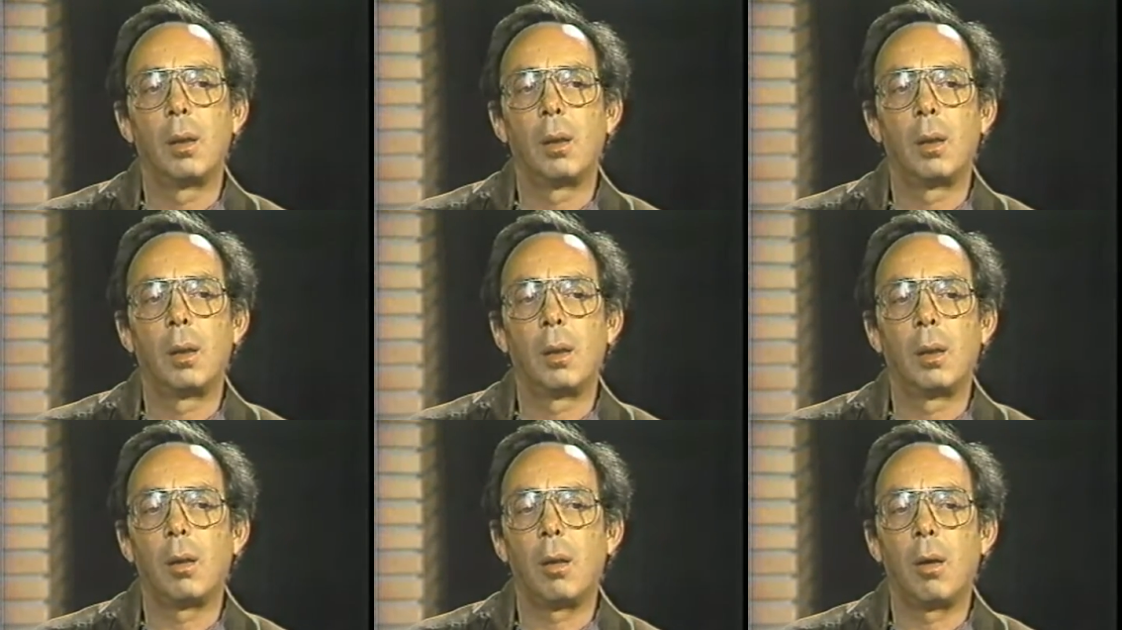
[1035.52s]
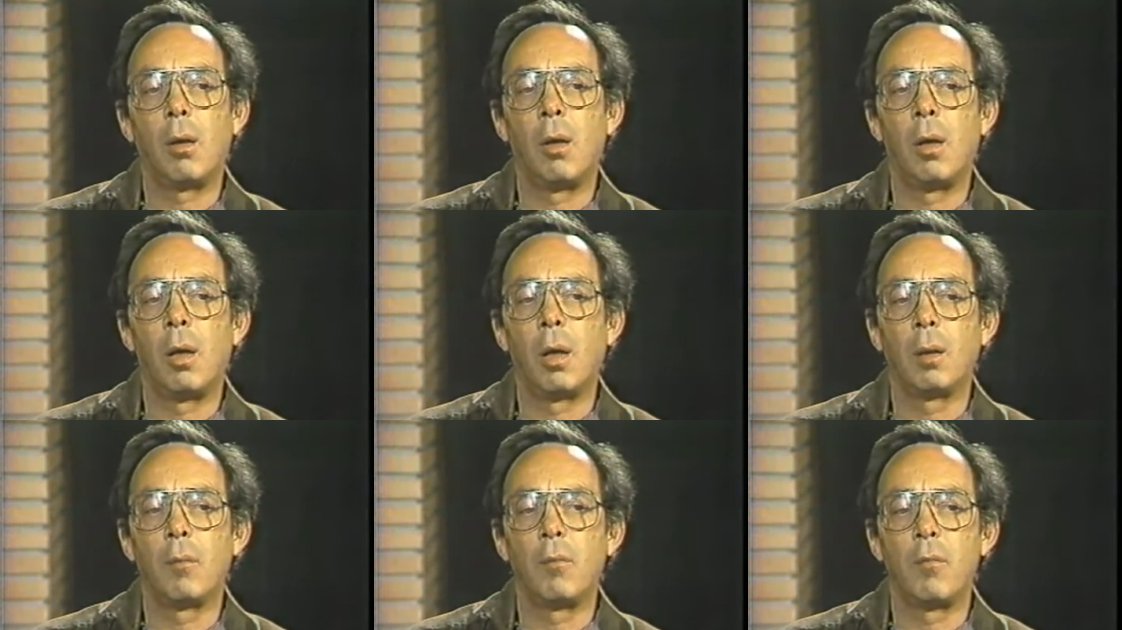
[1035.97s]
uh,
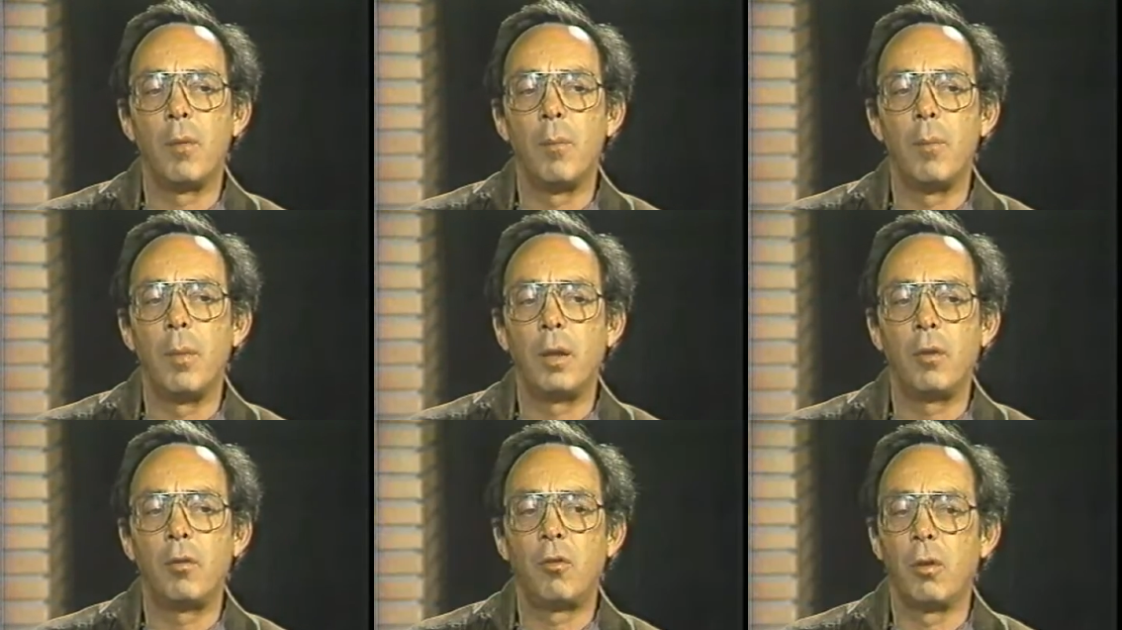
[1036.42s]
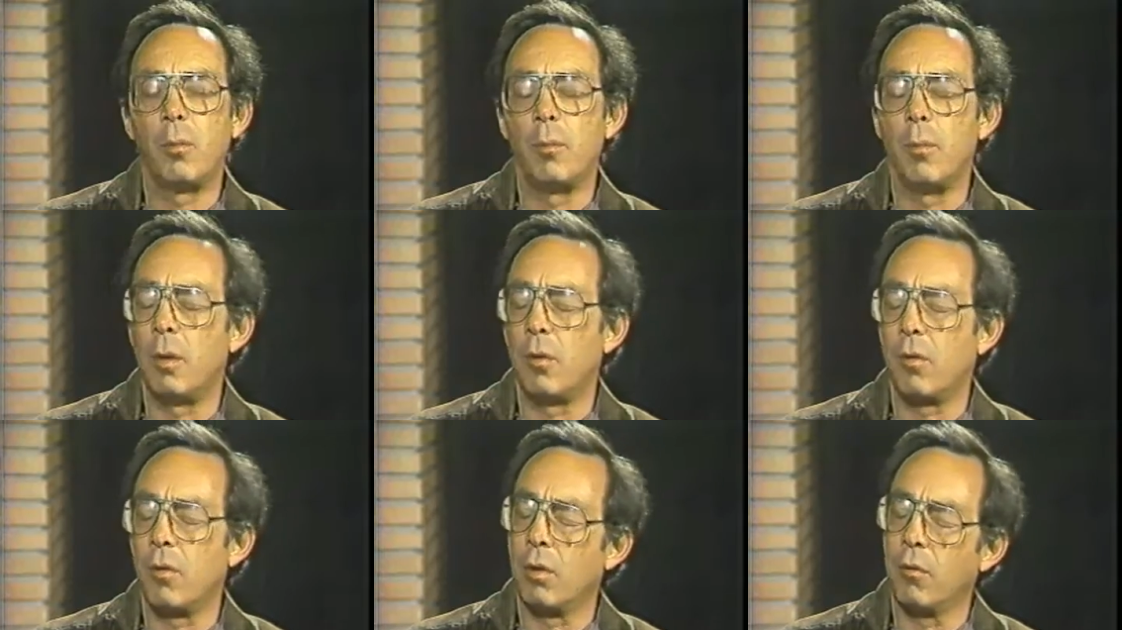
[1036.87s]
all of the major
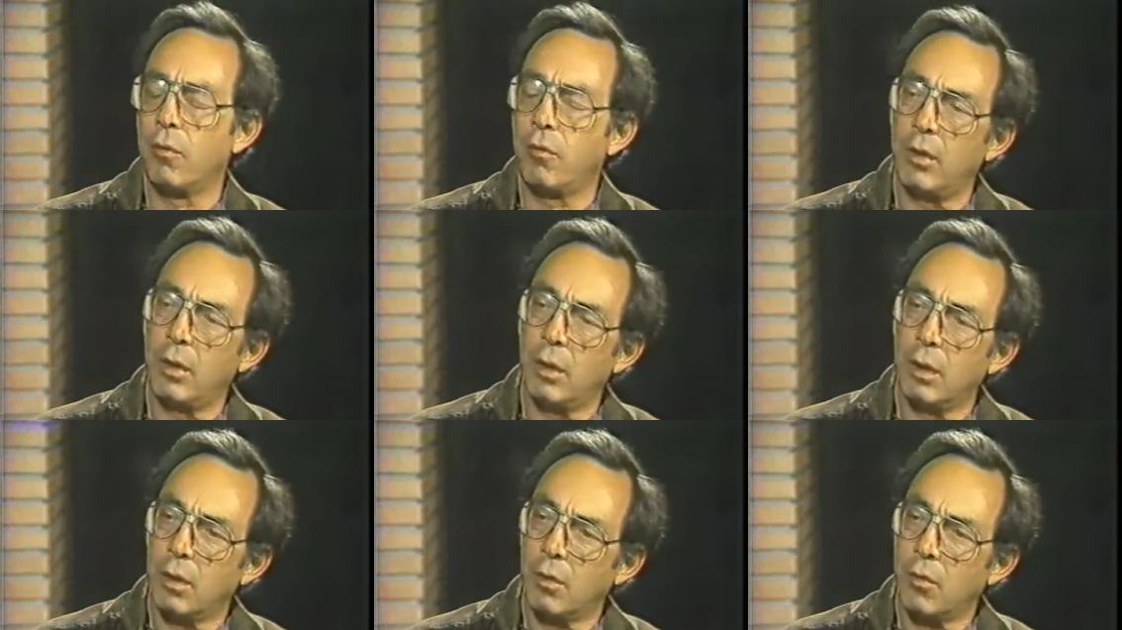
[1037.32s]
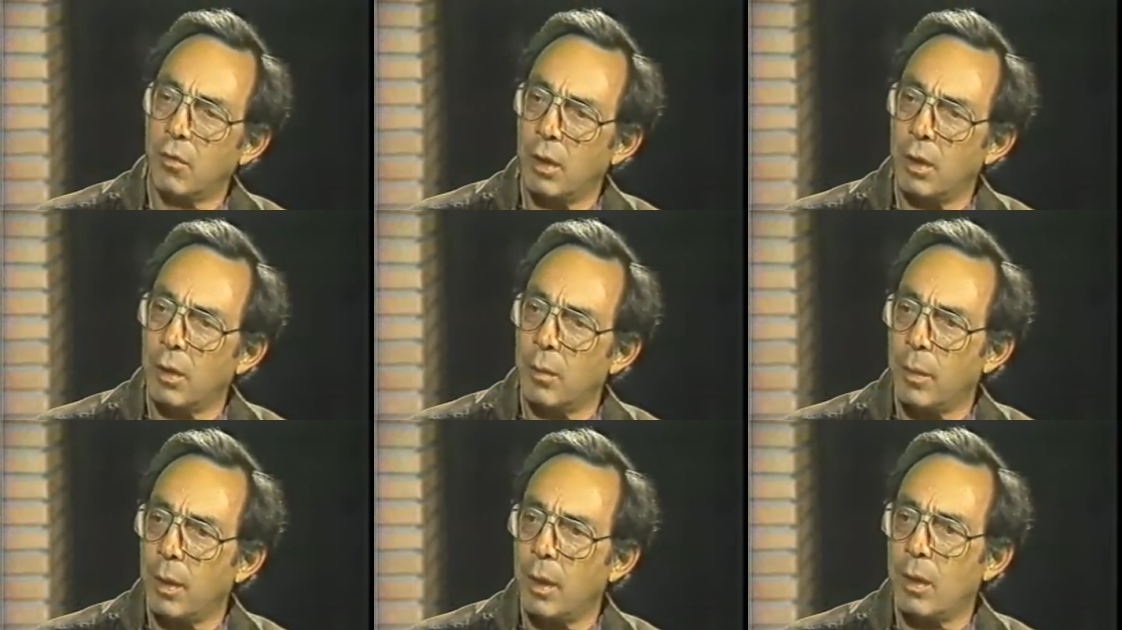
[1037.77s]
missile fields,
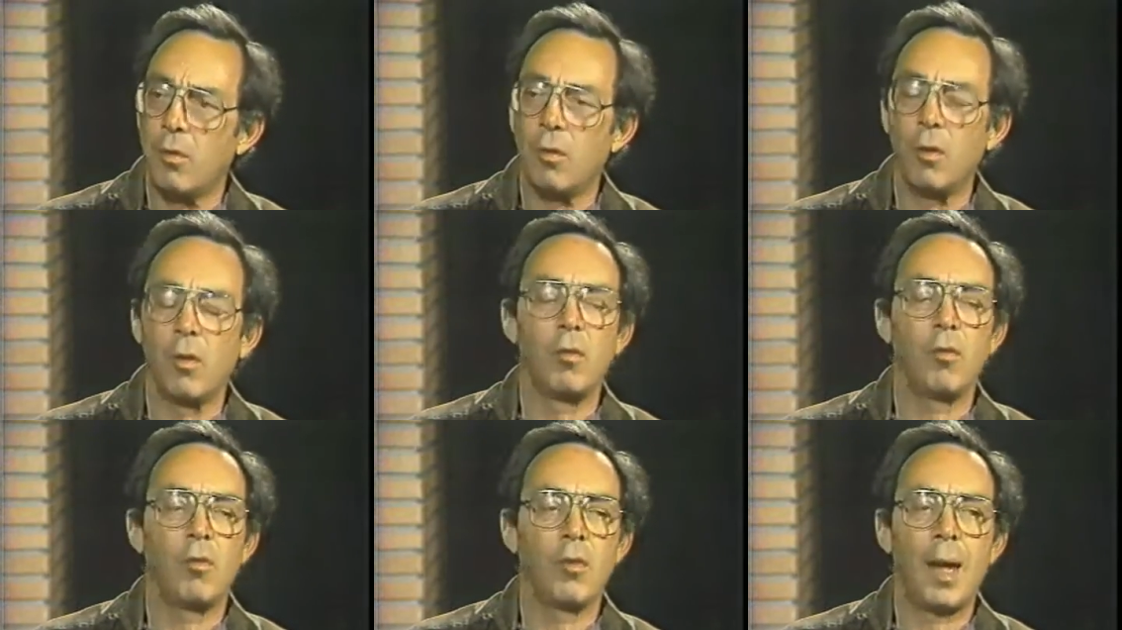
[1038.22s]
air bases,